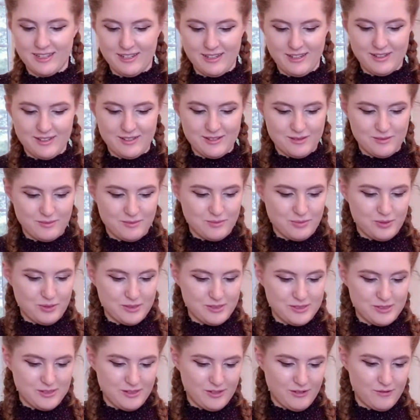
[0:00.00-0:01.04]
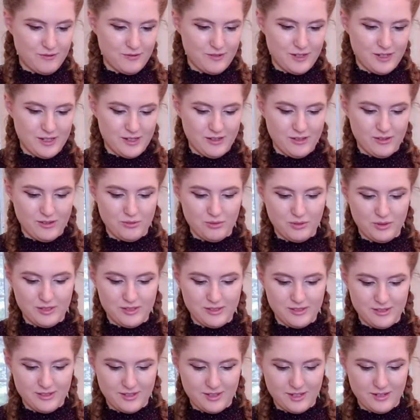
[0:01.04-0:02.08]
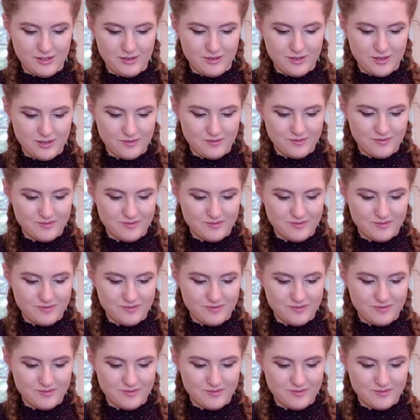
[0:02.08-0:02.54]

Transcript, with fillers: and put stuff in other places anyway.